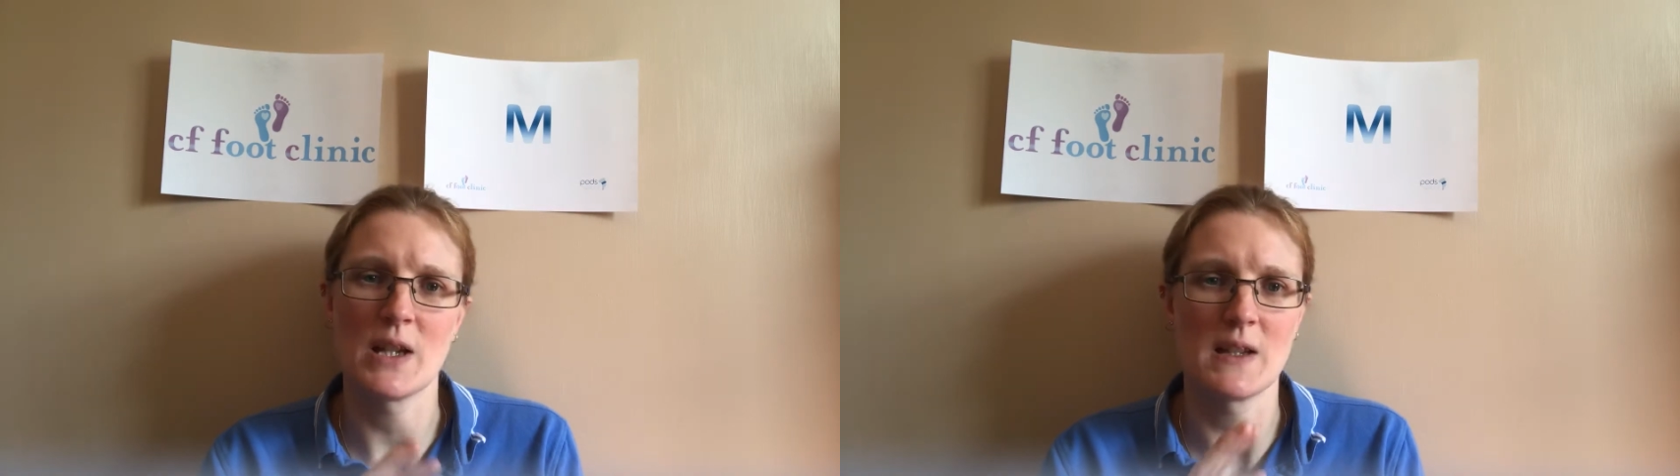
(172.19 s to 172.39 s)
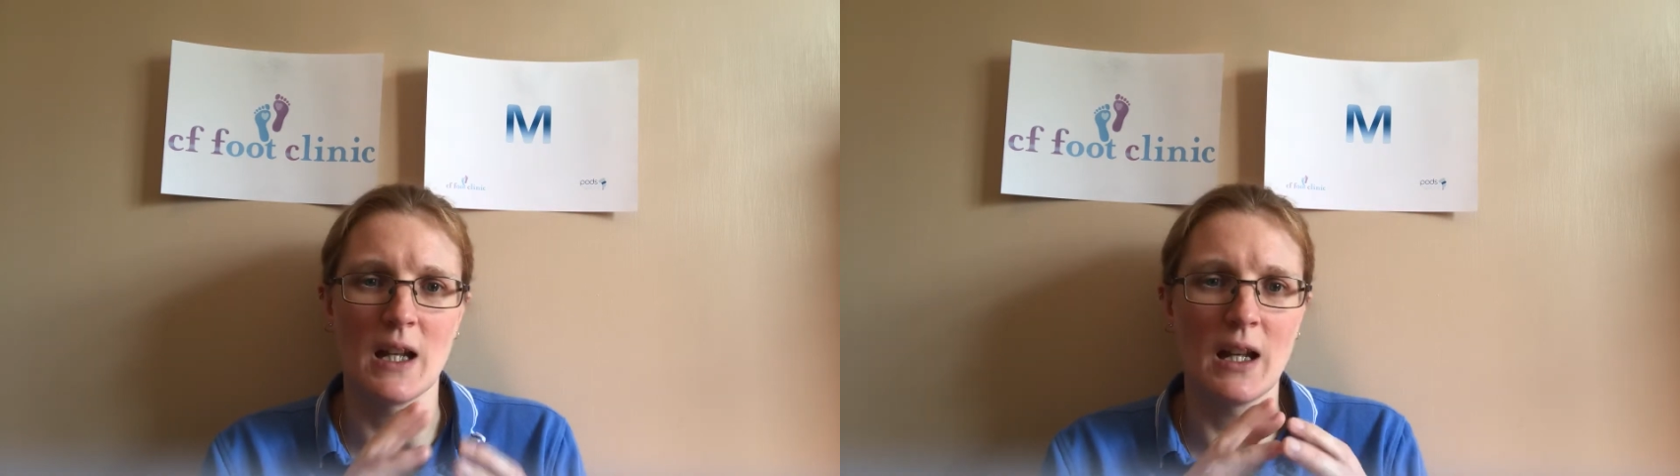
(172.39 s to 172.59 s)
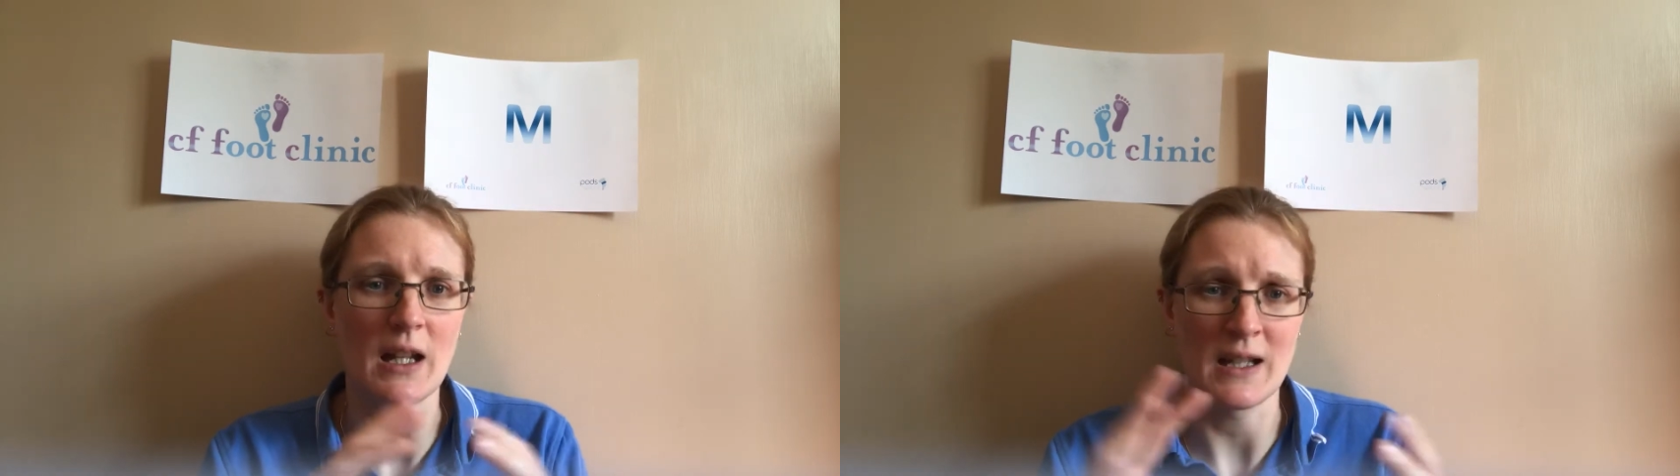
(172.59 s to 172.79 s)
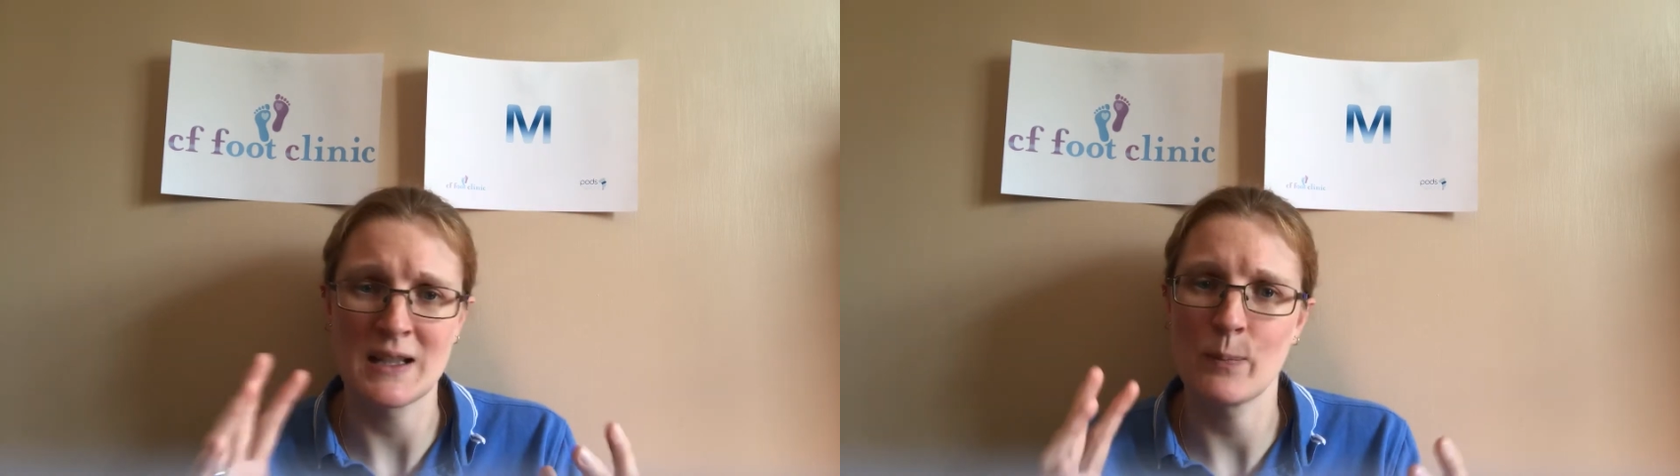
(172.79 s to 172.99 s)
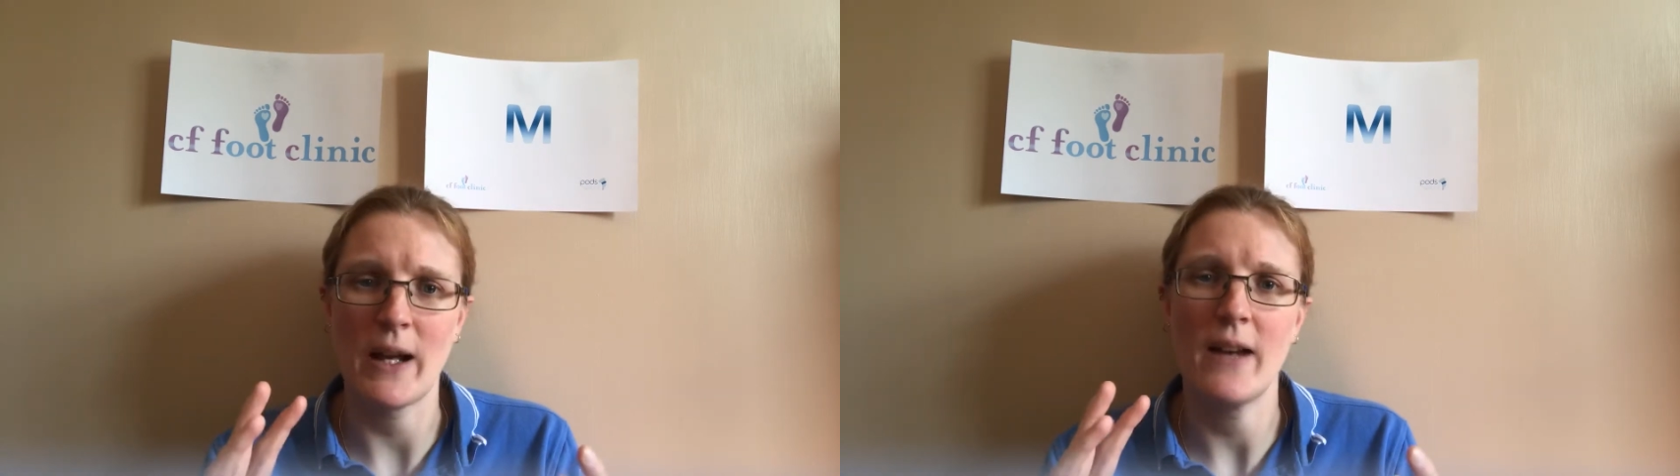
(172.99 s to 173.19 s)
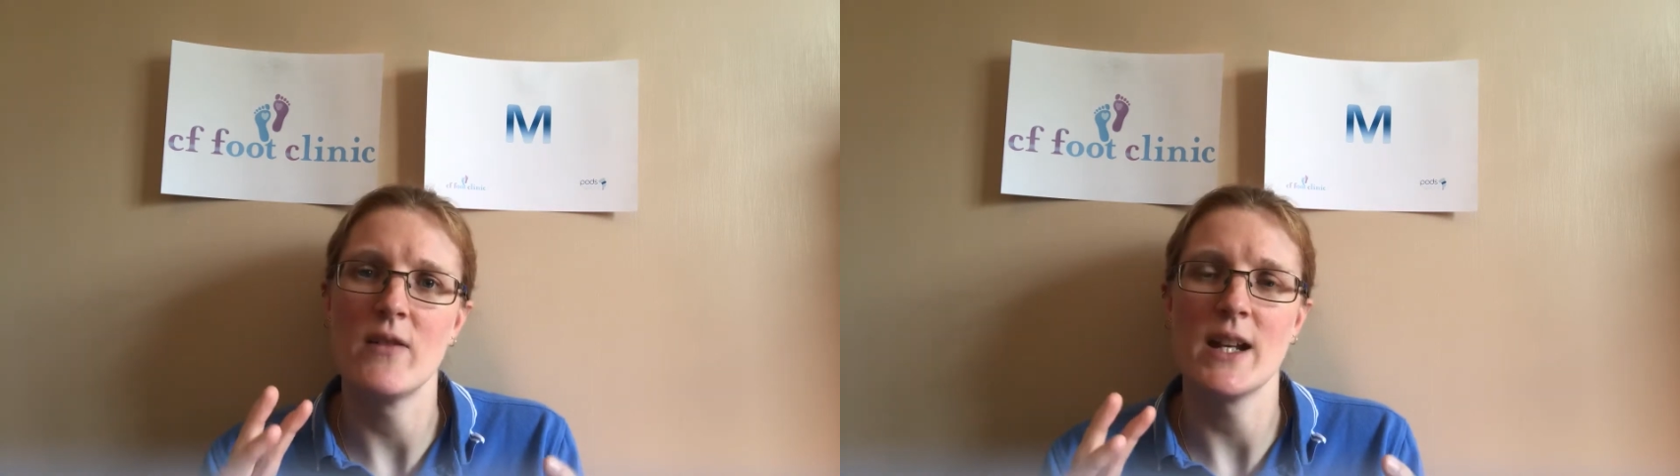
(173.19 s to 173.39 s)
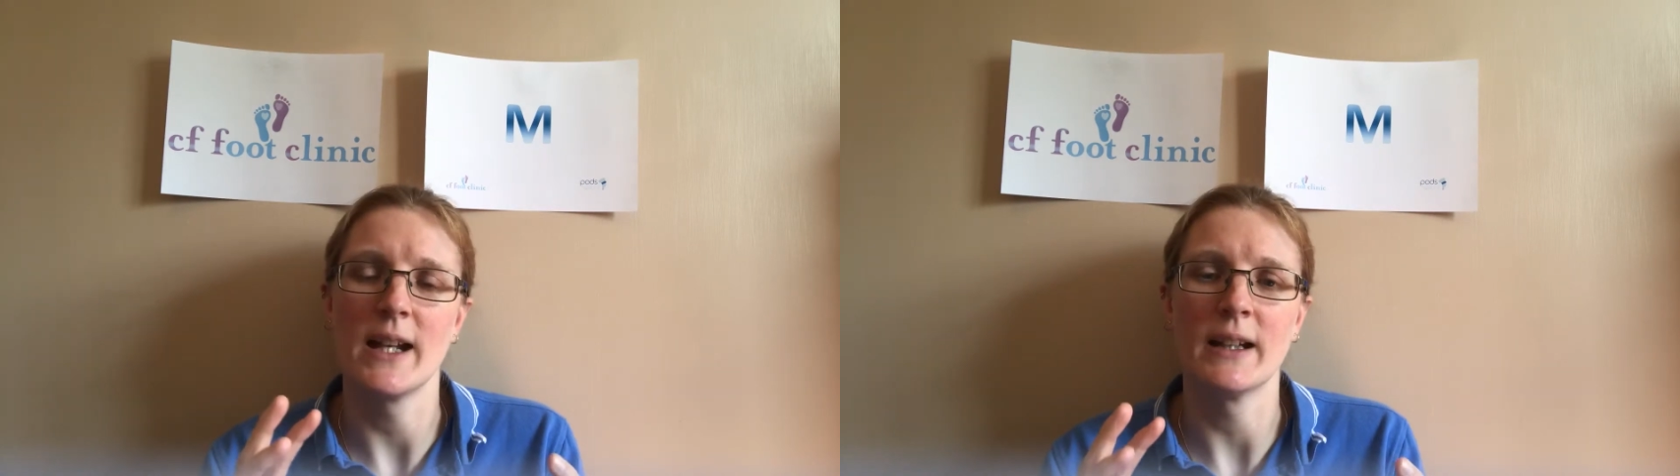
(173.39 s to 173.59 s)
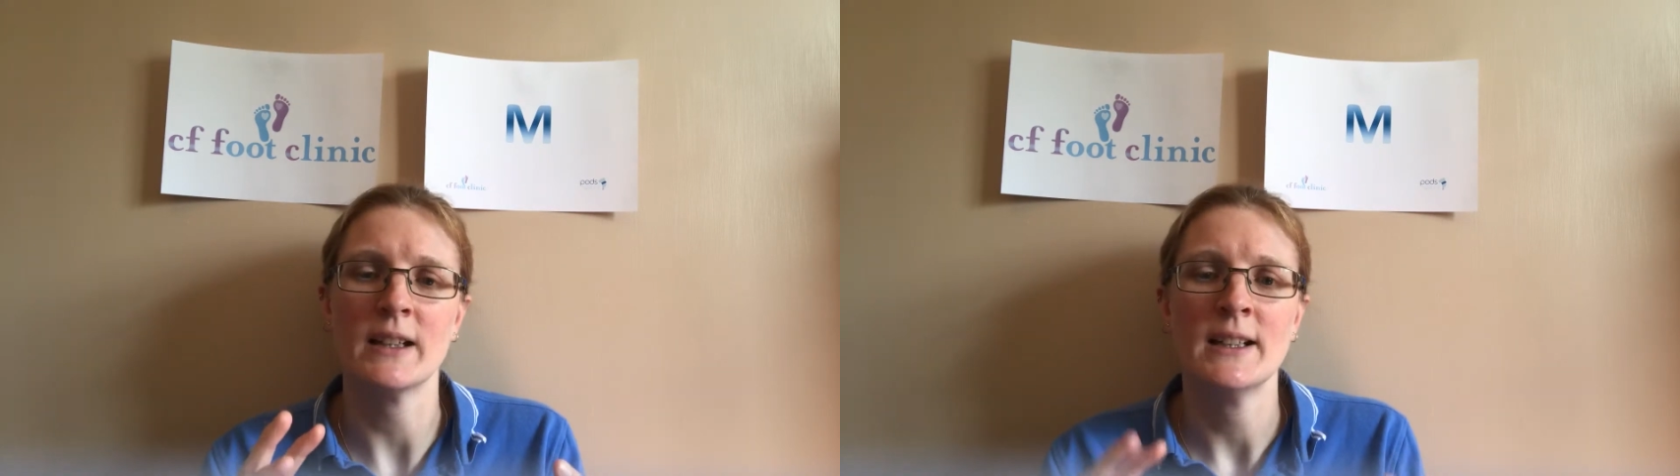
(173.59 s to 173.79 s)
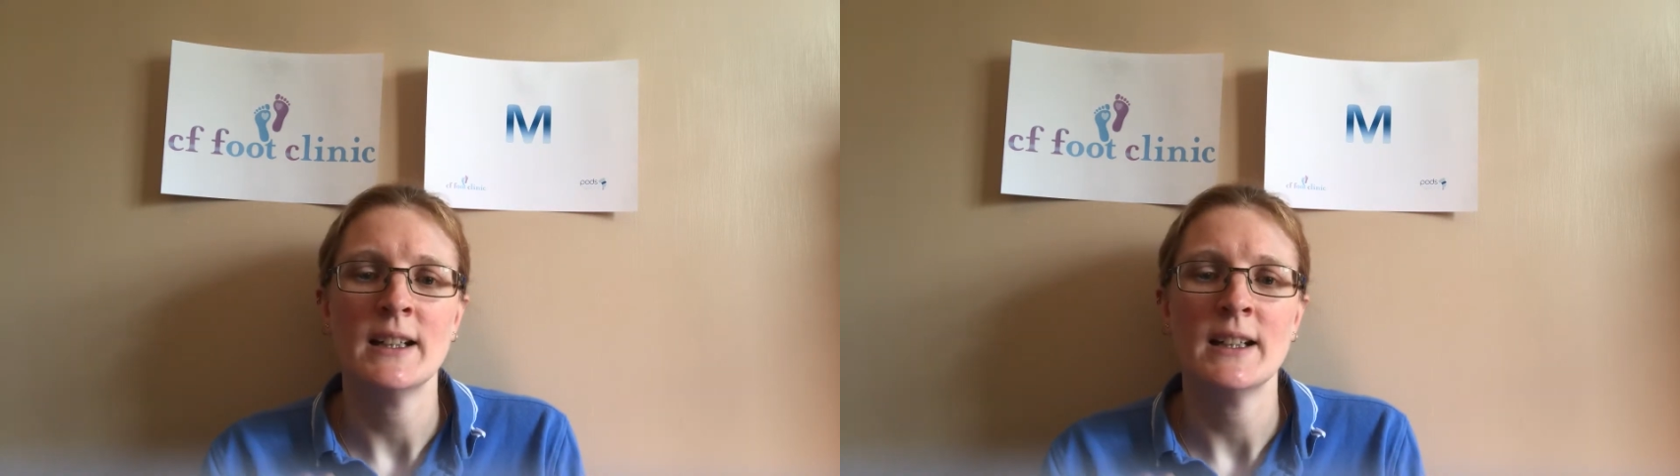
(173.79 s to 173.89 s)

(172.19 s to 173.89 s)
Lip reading: Is it expanding?